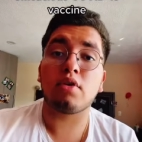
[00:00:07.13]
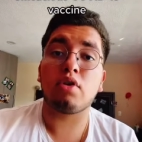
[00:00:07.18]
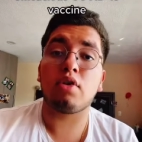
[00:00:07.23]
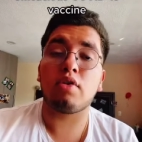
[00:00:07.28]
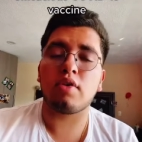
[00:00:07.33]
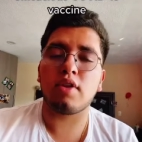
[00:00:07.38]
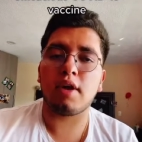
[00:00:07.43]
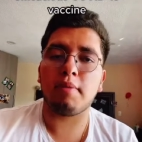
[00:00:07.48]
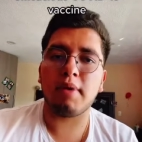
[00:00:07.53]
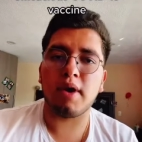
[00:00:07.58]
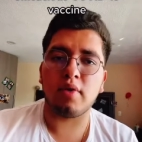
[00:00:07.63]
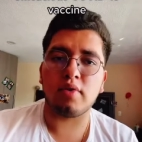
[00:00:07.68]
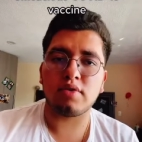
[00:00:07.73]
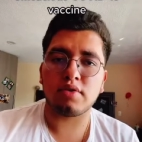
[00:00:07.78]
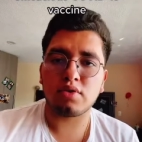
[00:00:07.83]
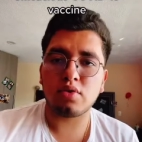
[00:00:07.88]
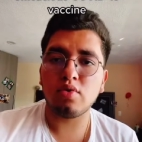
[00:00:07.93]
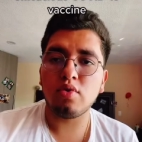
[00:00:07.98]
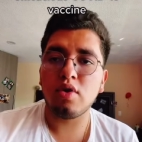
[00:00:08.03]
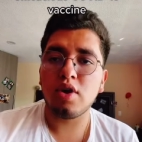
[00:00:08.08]

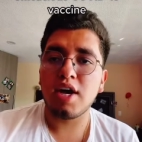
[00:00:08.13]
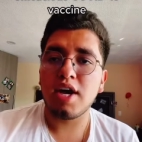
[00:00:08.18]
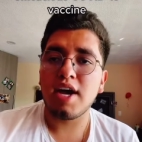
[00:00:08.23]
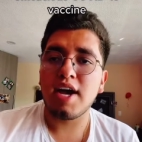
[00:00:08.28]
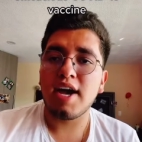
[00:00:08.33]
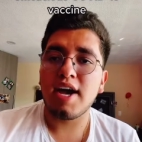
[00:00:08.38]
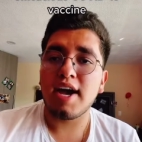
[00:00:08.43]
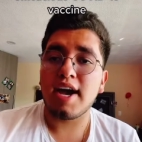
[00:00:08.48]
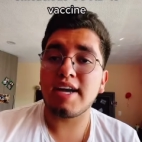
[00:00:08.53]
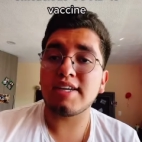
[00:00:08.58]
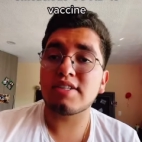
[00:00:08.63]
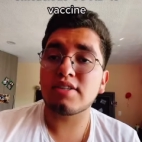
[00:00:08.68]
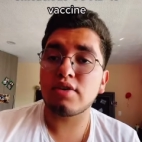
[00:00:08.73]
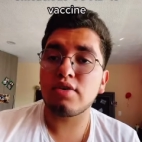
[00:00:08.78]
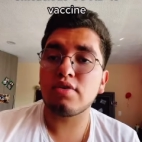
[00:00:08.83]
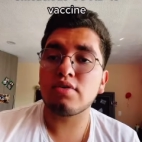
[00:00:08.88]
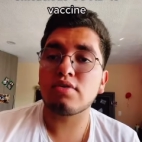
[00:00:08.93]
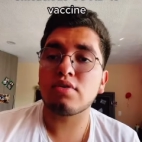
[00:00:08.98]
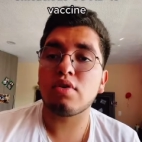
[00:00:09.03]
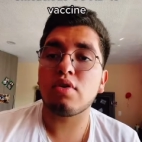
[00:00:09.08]
coronavirus 2, has
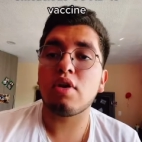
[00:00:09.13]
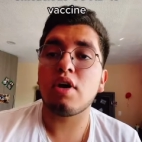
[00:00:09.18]
caused